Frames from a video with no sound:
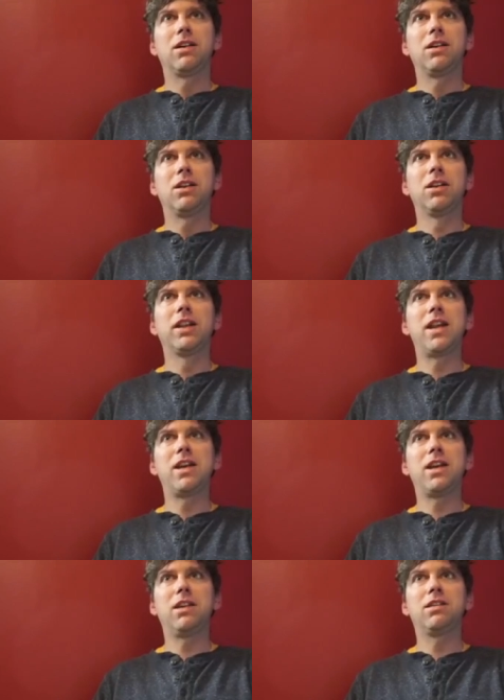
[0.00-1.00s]

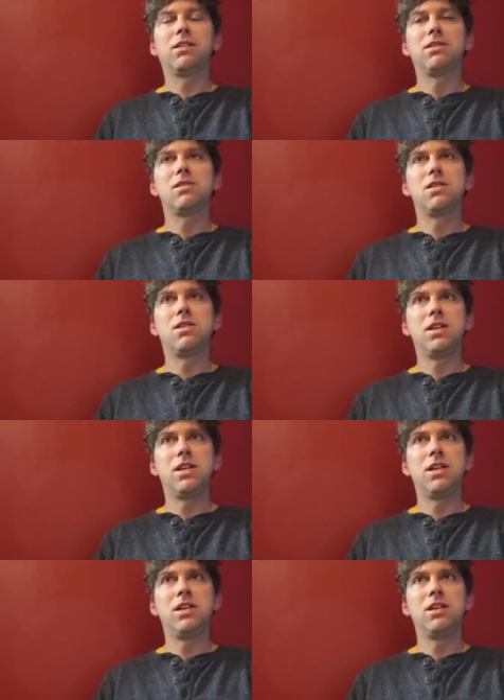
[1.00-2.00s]
letting
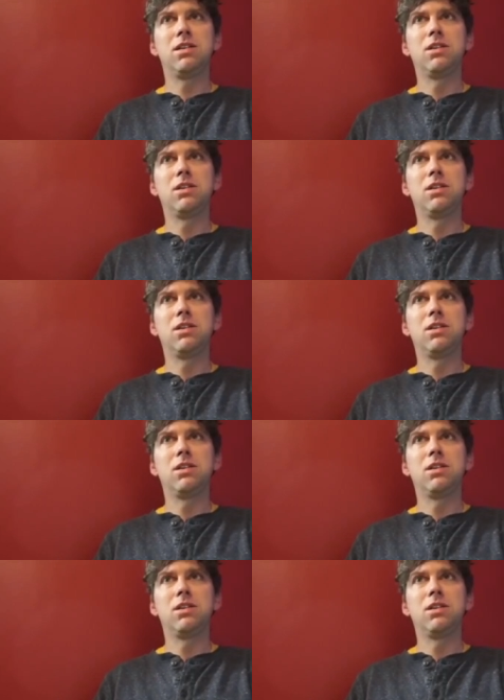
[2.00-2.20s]
the